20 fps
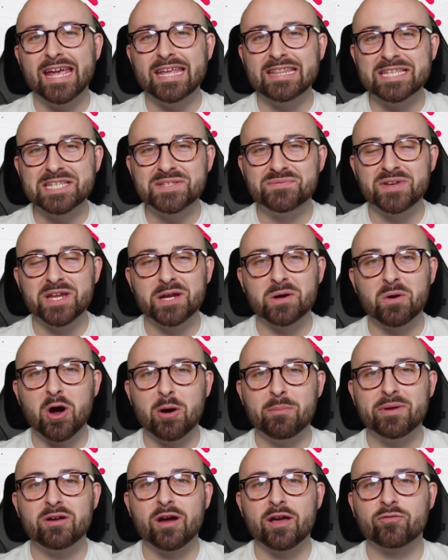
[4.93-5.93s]
In this
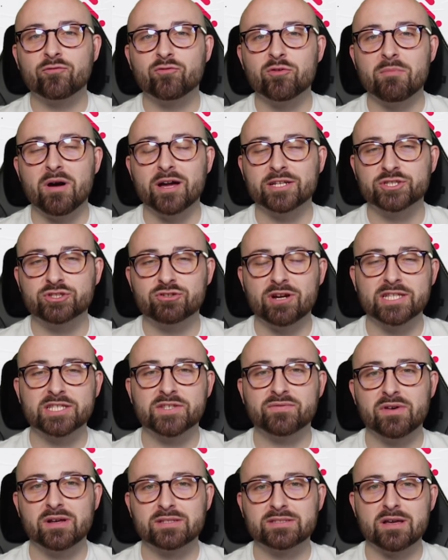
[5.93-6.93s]
video, I'll be going through my
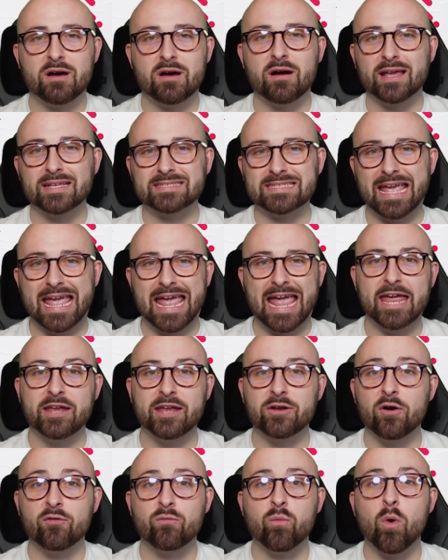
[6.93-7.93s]
transfer targets
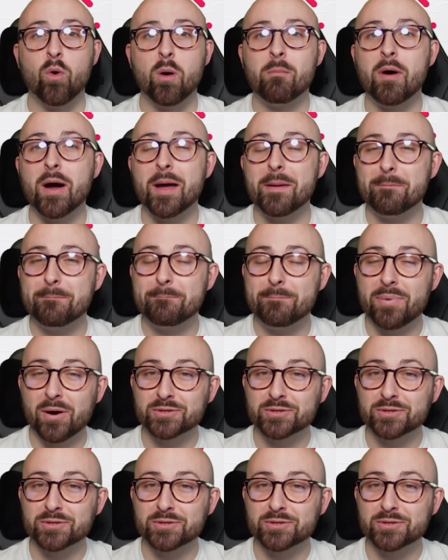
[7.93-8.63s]
ahead of what might